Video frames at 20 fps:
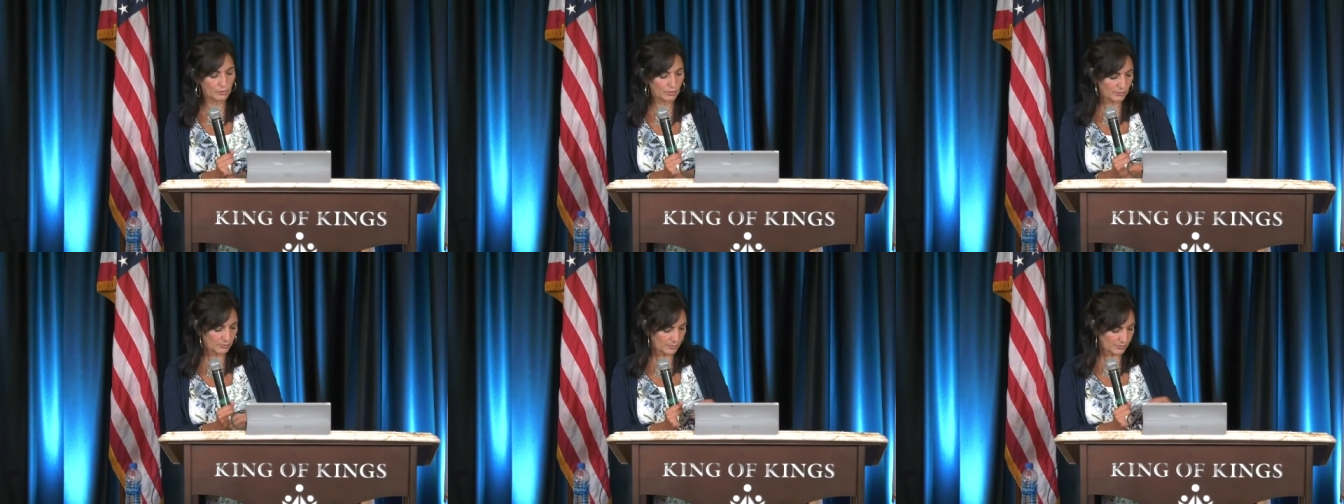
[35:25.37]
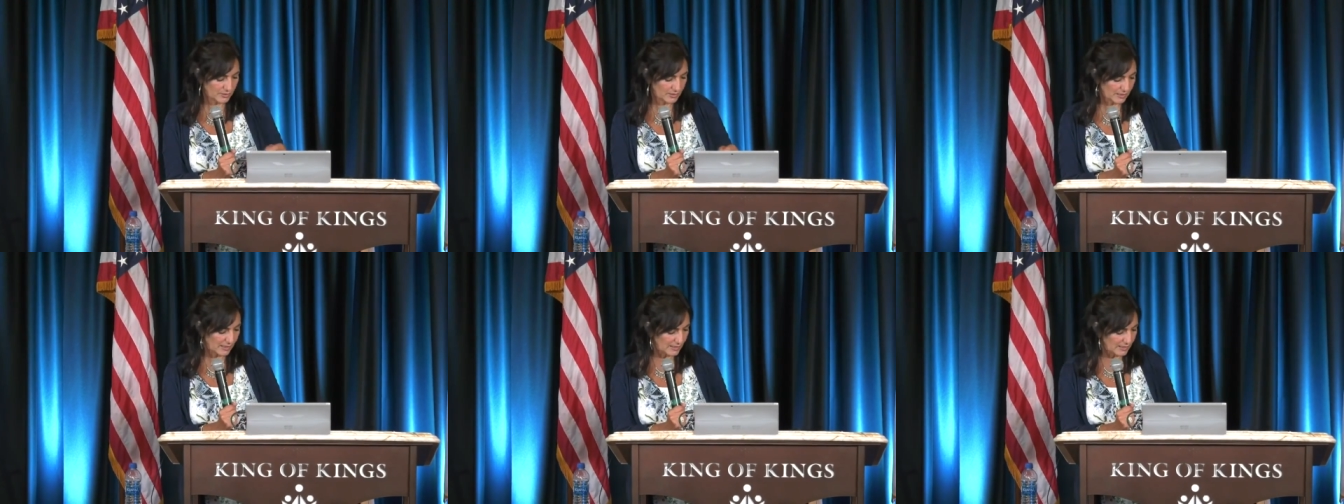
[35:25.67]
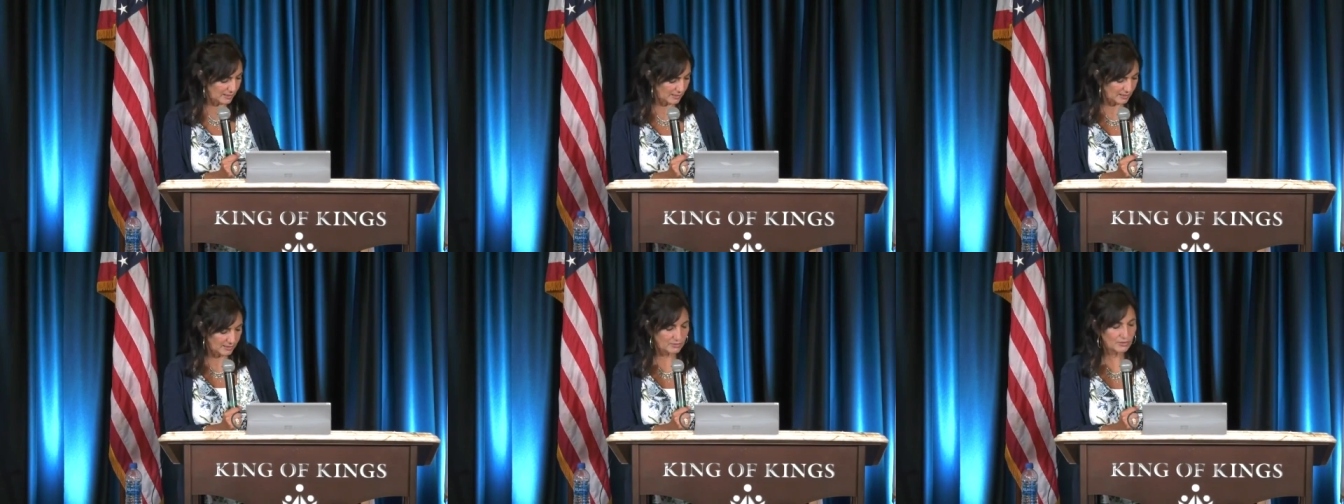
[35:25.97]
The Lord will
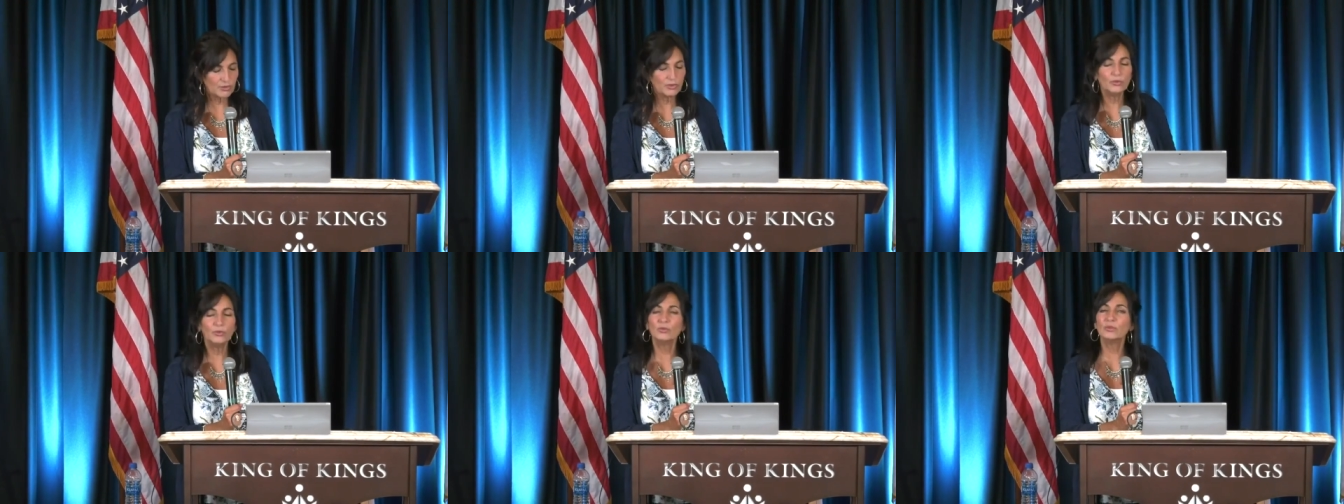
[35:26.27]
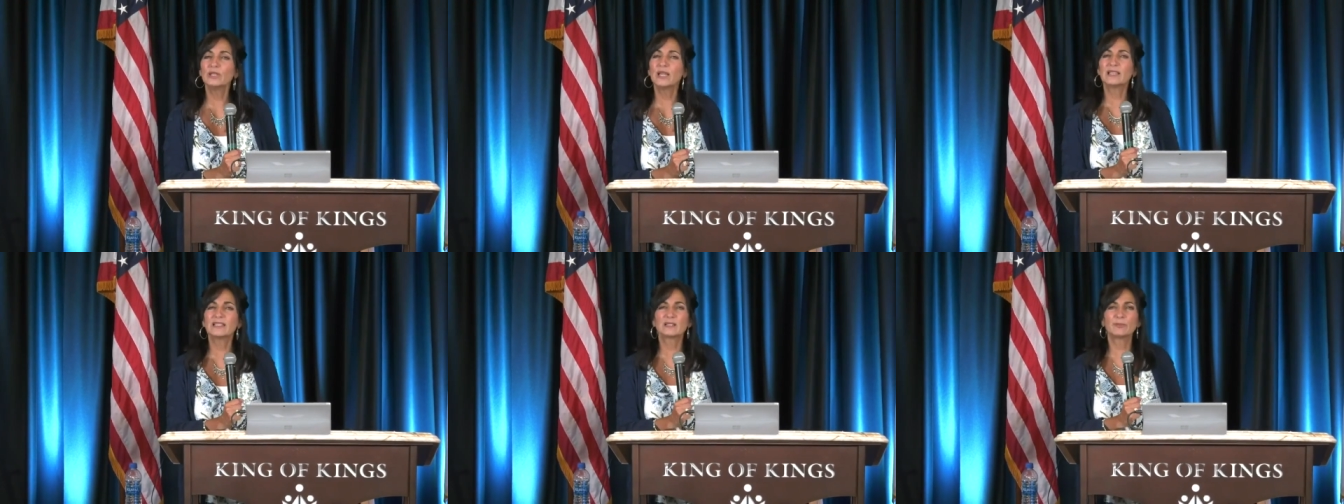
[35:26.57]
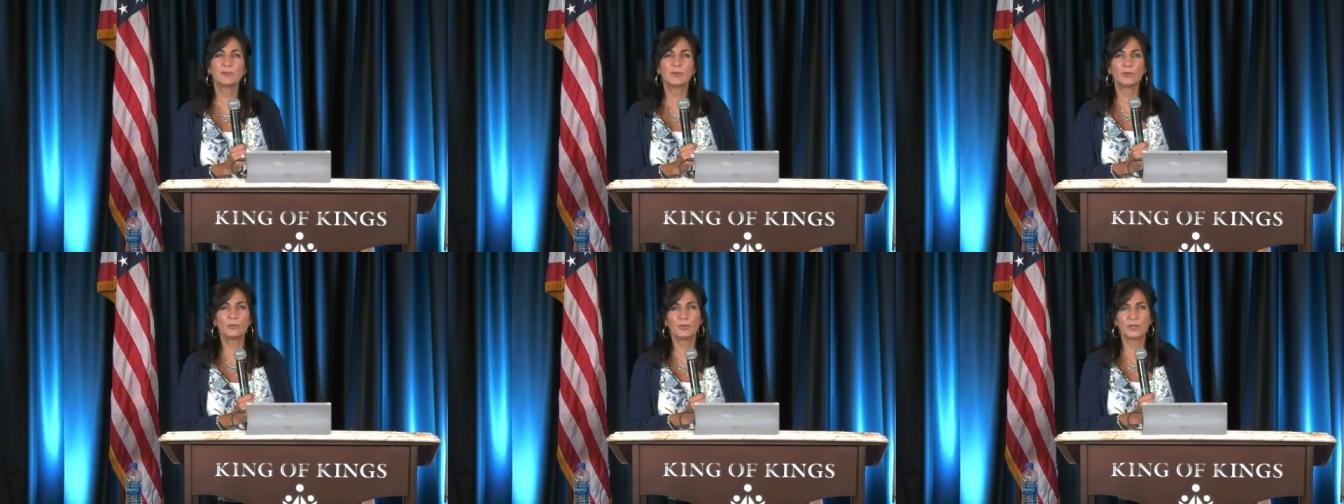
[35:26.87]
say to us, "Who
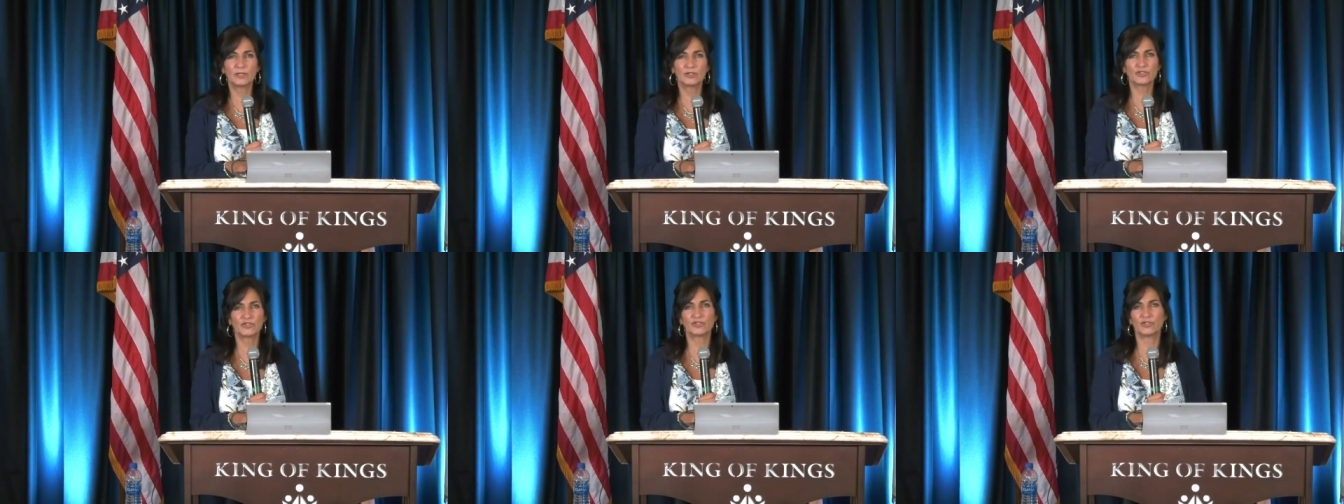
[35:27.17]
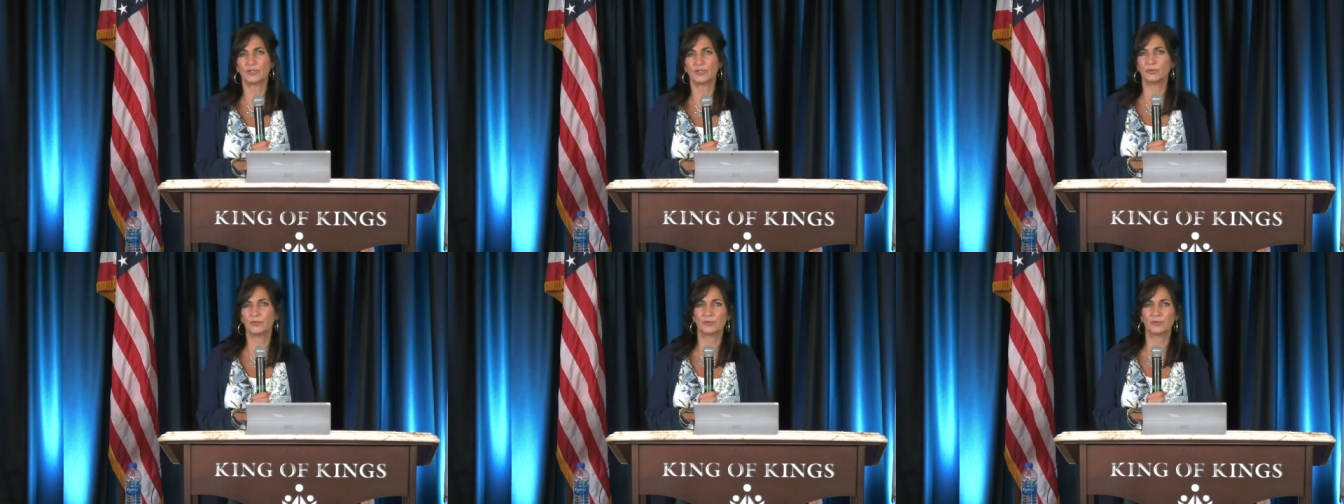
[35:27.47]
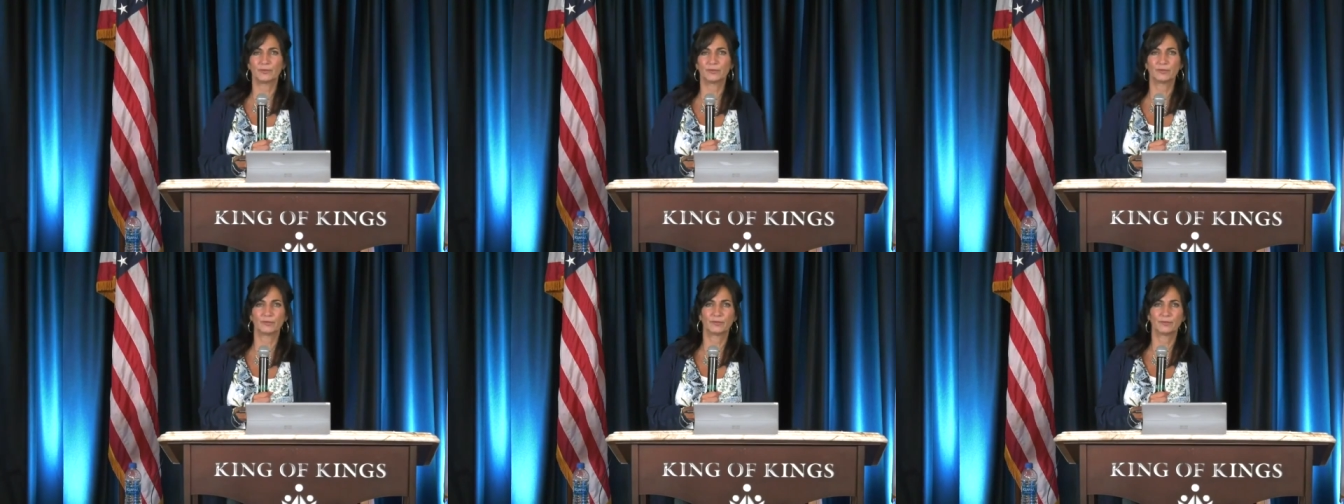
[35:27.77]
has bewitched
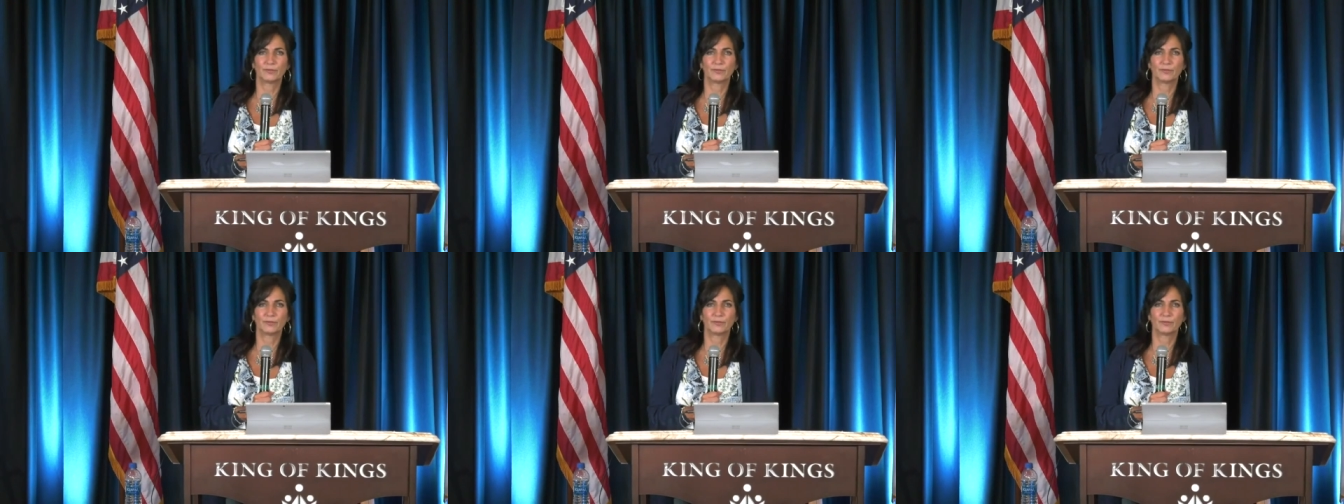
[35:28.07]
you?"